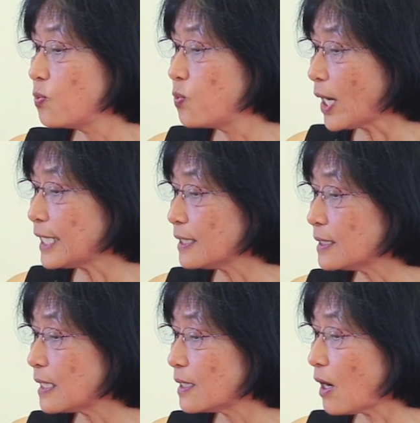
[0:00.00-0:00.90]
what
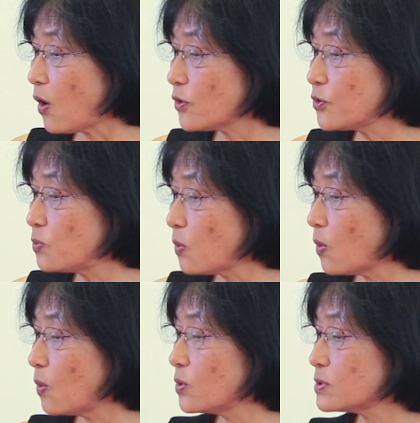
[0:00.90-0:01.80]
are the
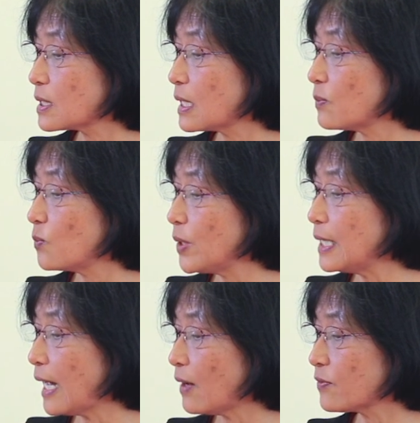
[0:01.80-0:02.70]
roles we
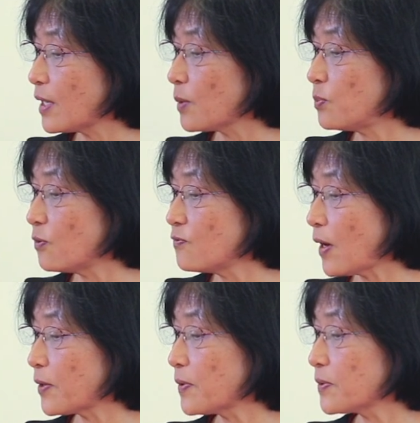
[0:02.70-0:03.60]
healthcare
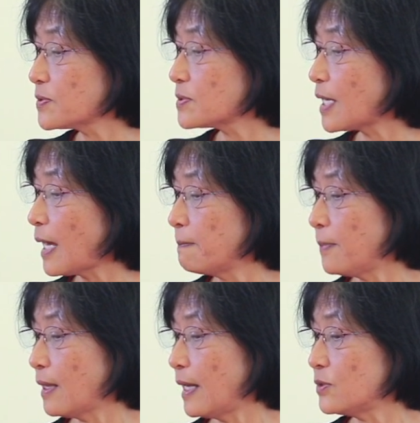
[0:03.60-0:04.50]
providers can
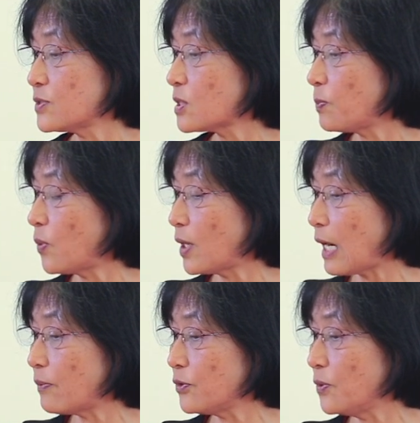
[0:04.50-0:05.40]
play to support
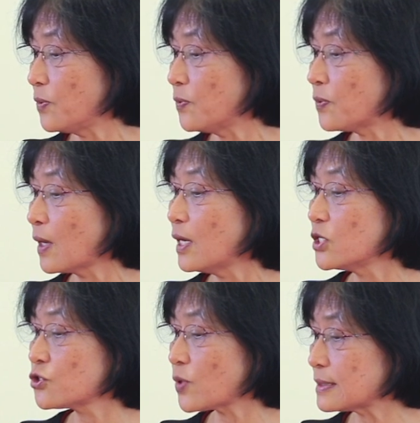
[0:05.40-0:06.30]
our youth
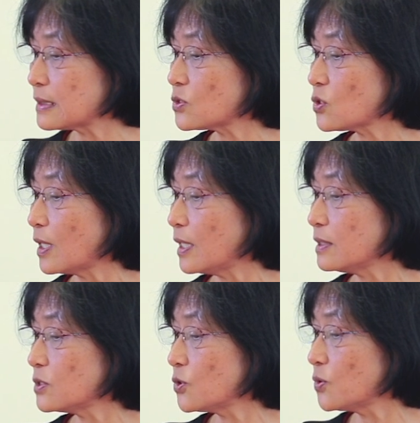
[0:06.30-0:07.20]

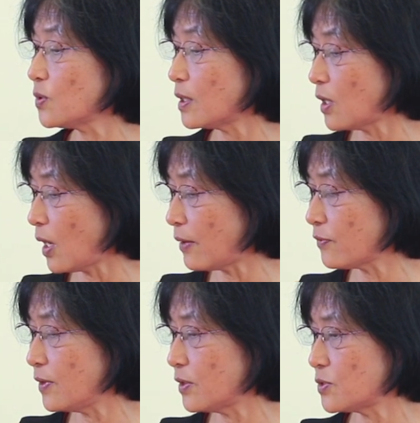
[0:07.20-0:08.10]
transitioning to
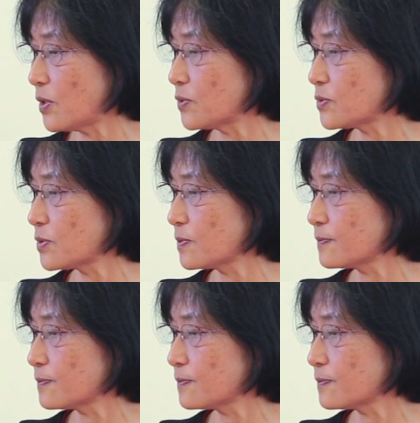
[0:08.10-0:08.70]
healthy adults?